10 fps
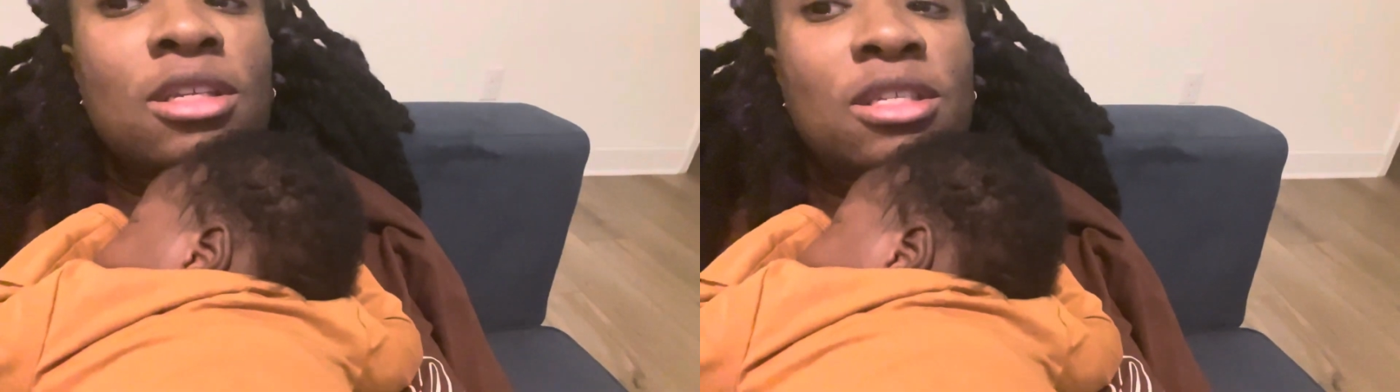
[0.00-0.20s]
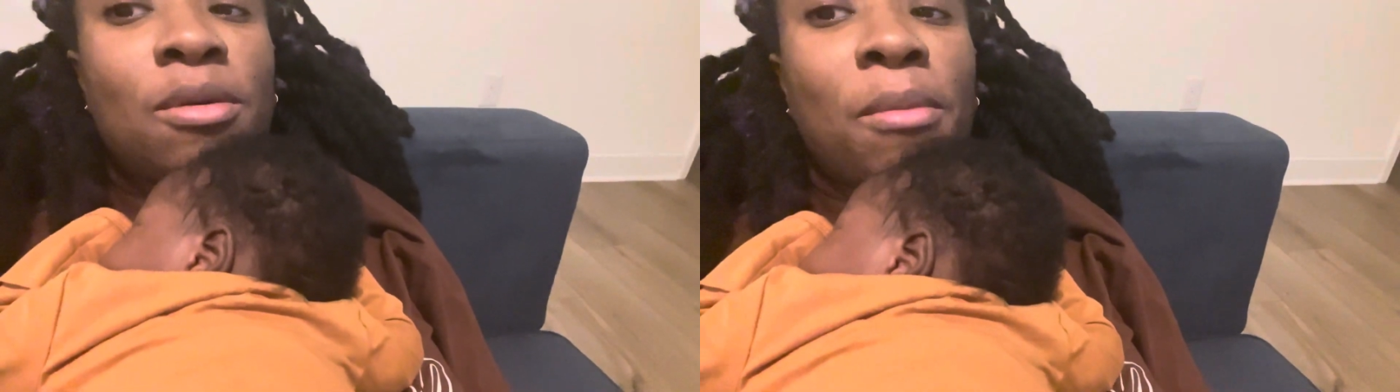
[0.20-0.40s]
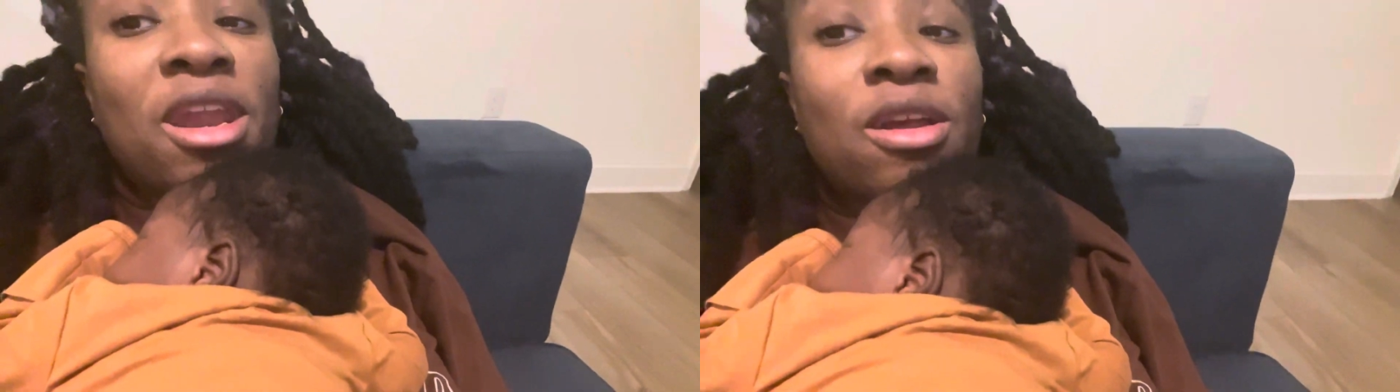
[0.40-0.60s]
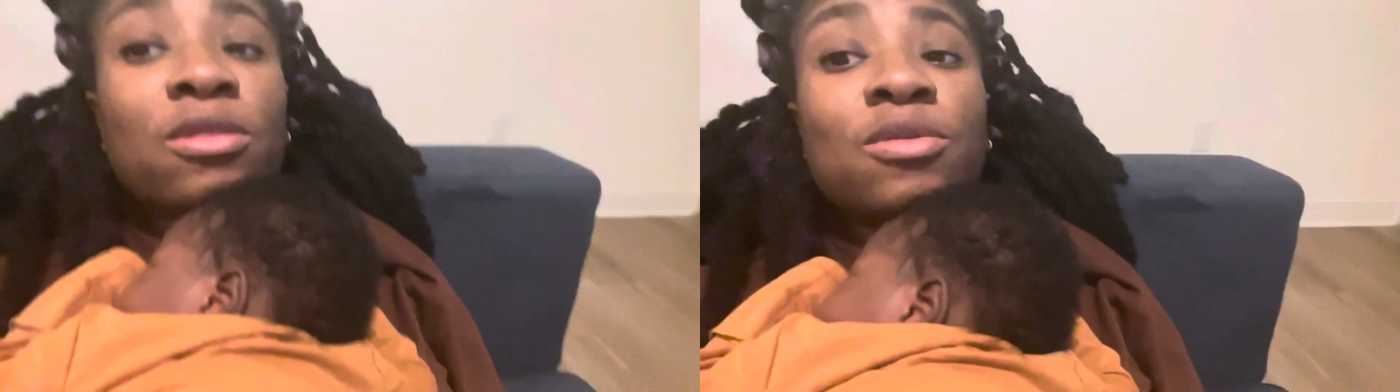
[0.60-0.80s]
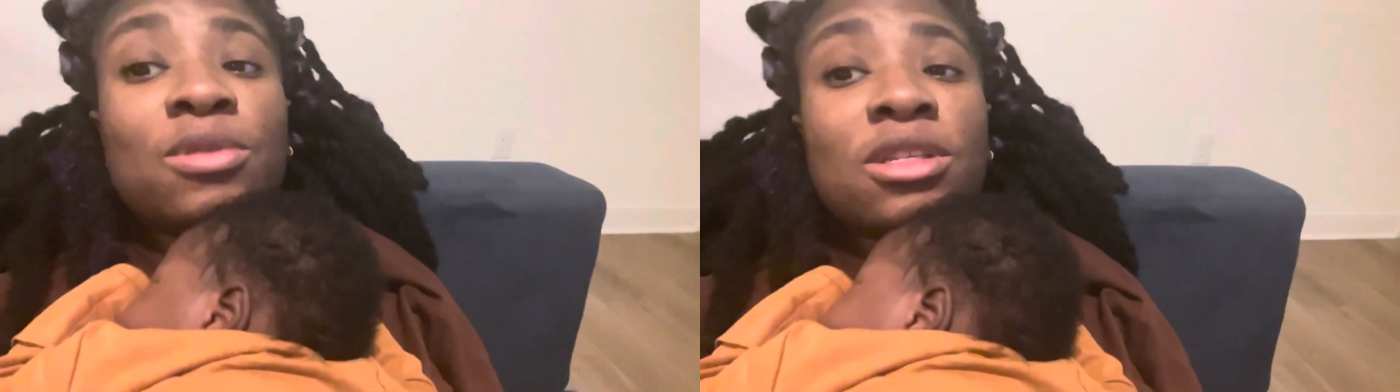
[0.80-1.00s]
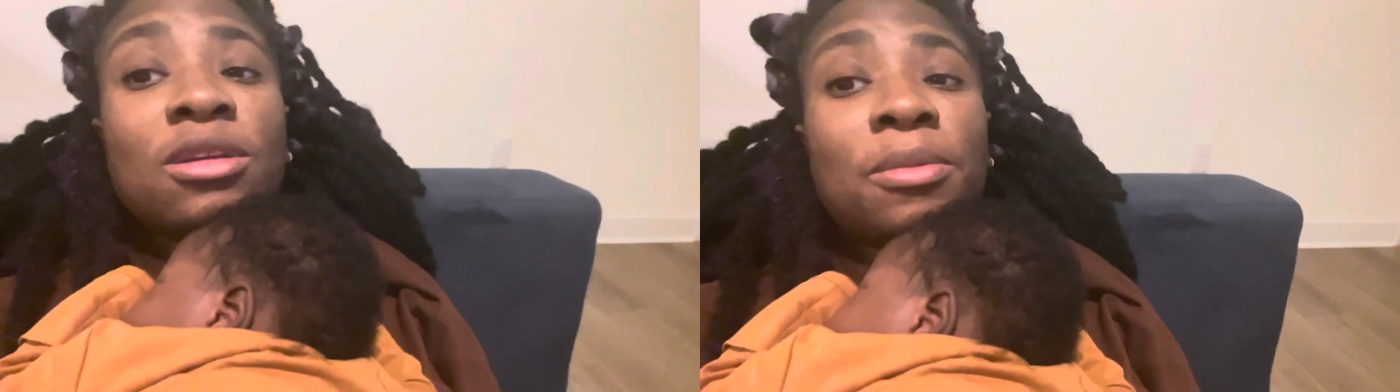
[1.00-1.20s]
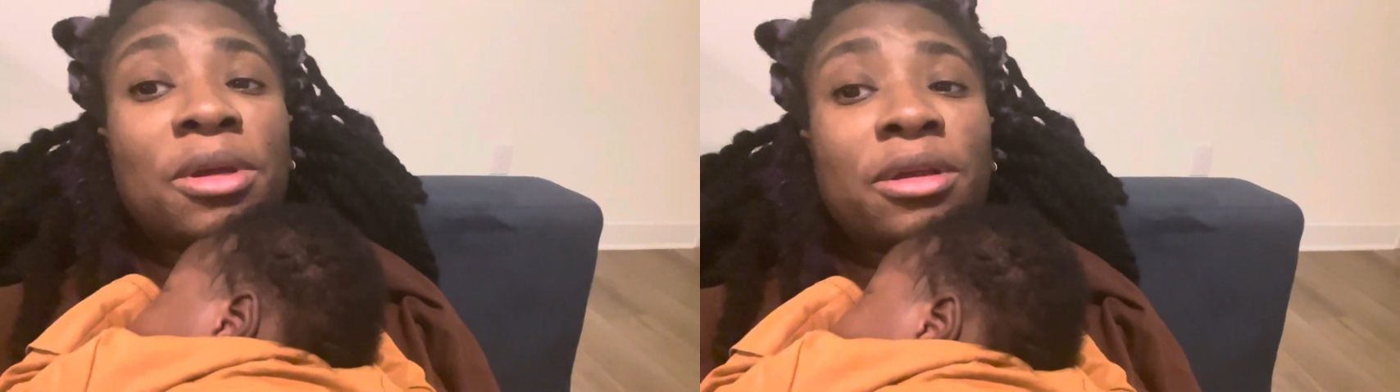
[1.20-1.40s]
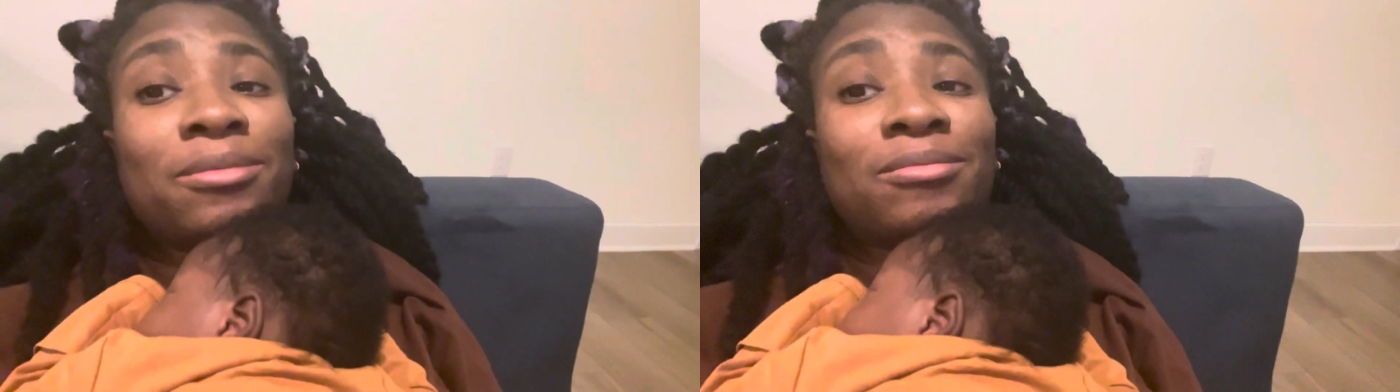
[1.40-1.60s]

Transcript: somebody else was sleeping.